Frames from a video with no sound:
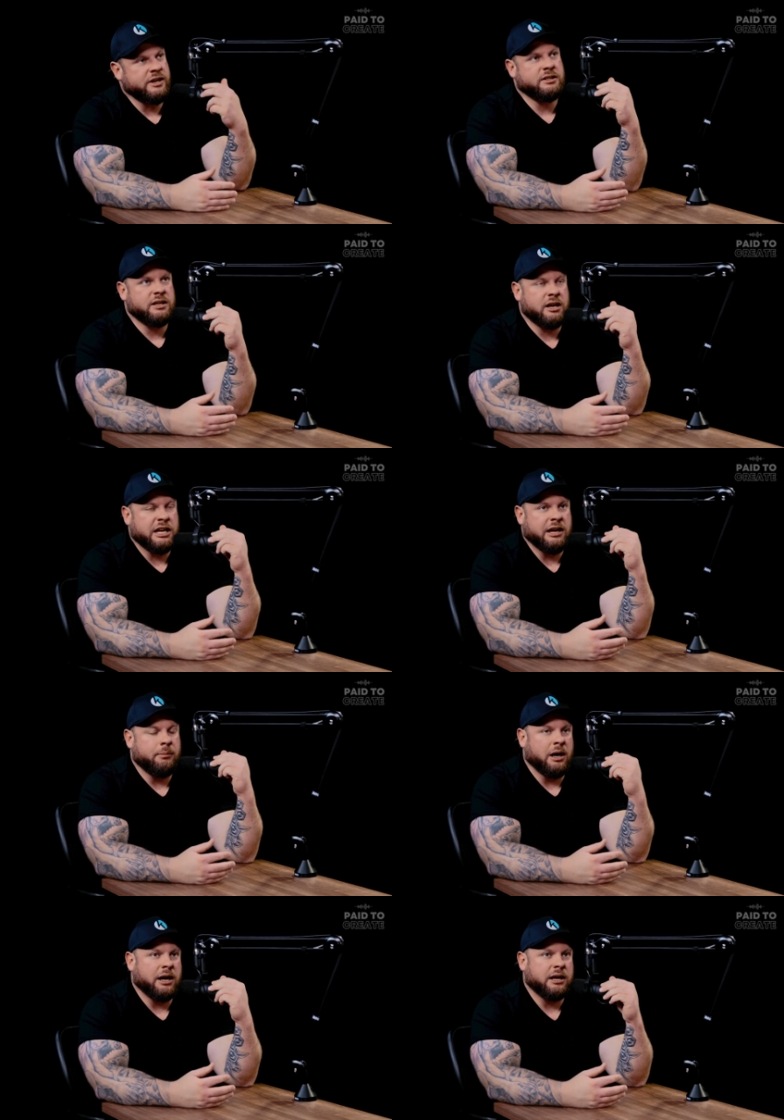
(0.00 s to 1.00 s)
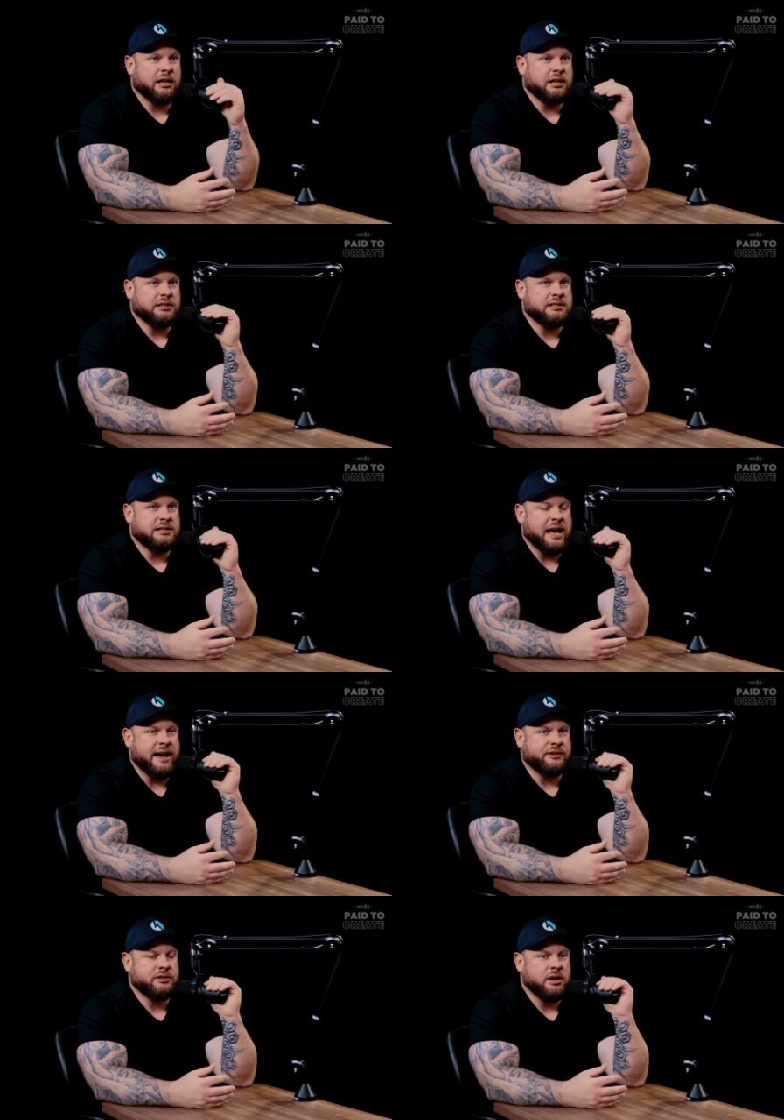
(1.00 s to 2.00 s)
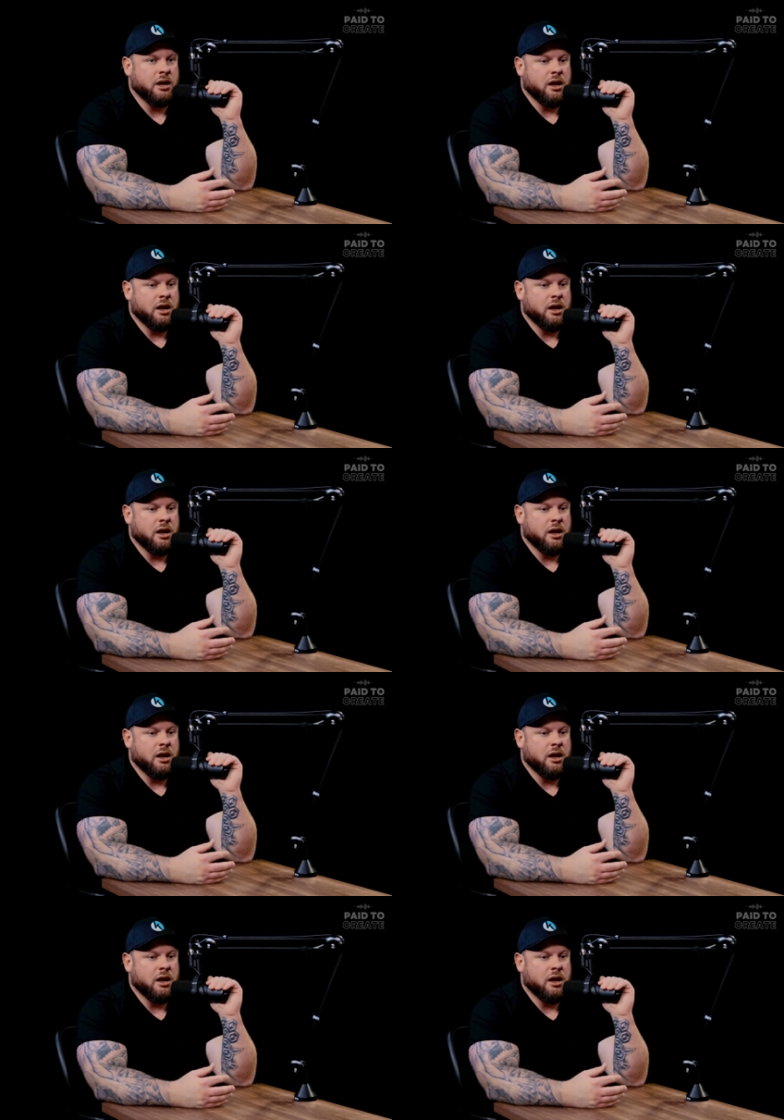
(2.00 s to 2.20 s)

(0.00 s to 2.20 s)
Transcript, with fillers: into internet marketing and SaaS,